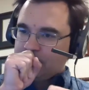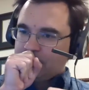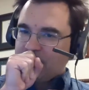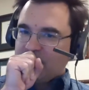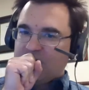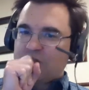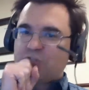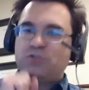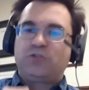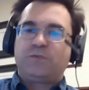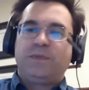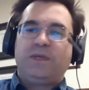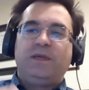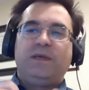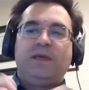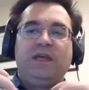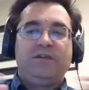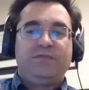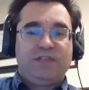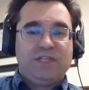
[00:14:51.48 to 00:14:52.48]
excuse me,
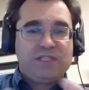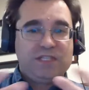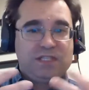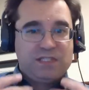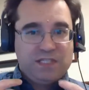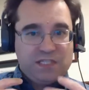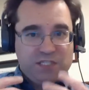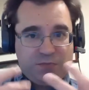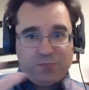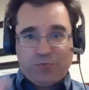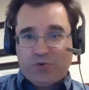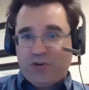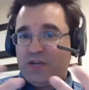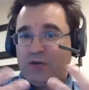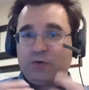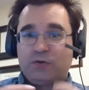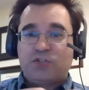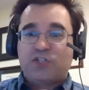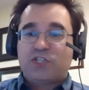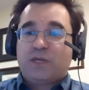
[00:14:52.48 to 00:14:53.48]
if this is the spring
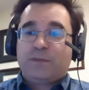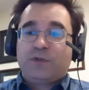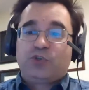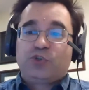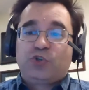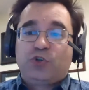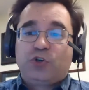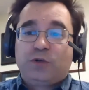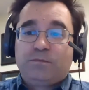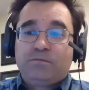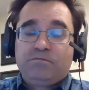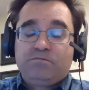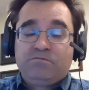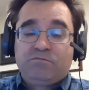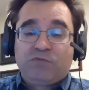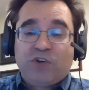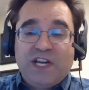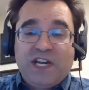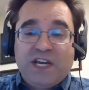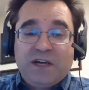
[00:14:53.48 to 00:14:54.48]
or summer term
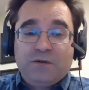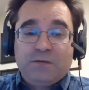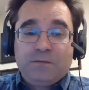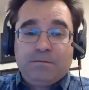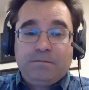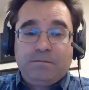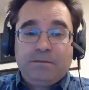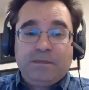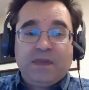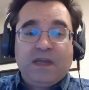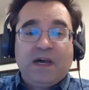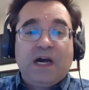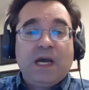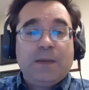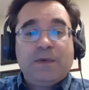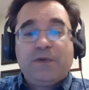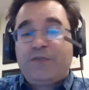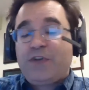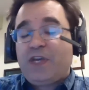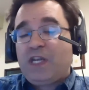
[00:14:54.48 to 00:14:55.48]
right now,
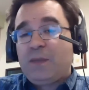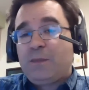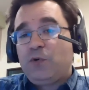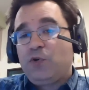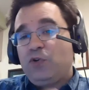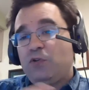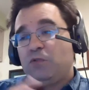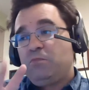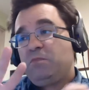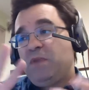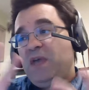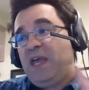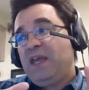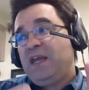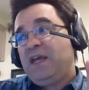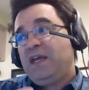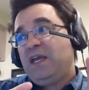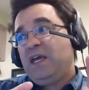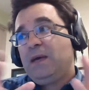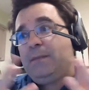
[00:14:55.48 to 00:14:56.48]
I'm available 8
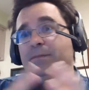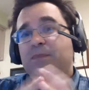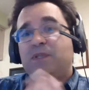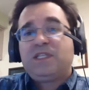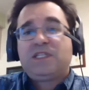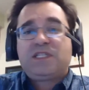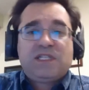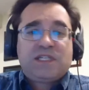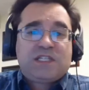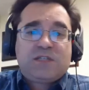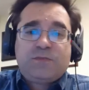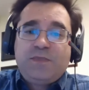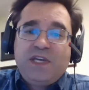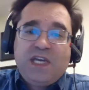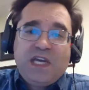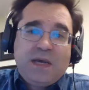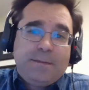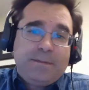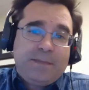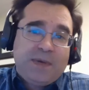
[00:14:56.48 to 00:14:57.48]
a.m. to 6
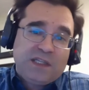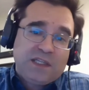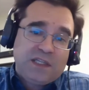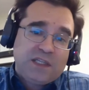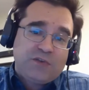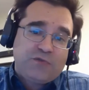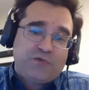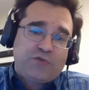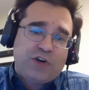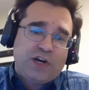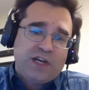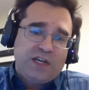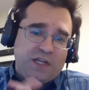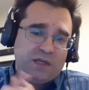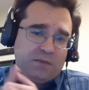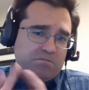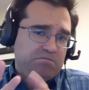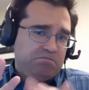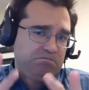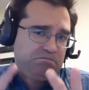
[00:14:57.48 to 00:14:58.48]
p.m. Monday to
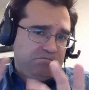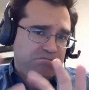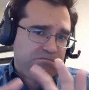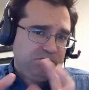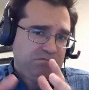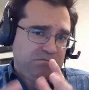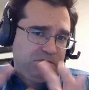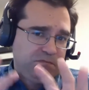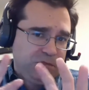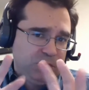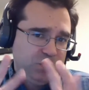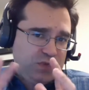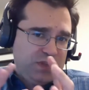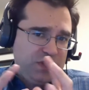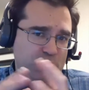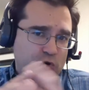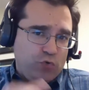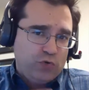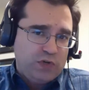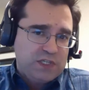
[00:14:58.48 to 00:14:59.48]
Friday with
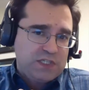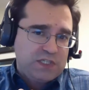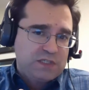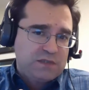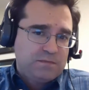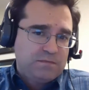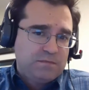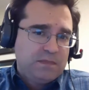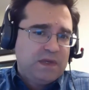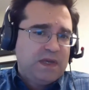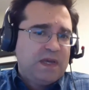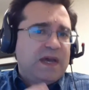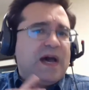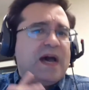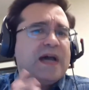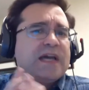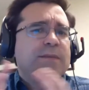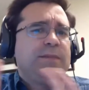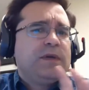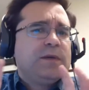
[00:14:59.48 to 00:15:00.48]
notice.
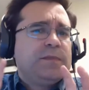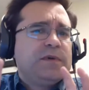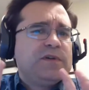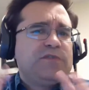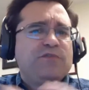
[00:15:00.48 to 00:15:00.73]
I can be a bit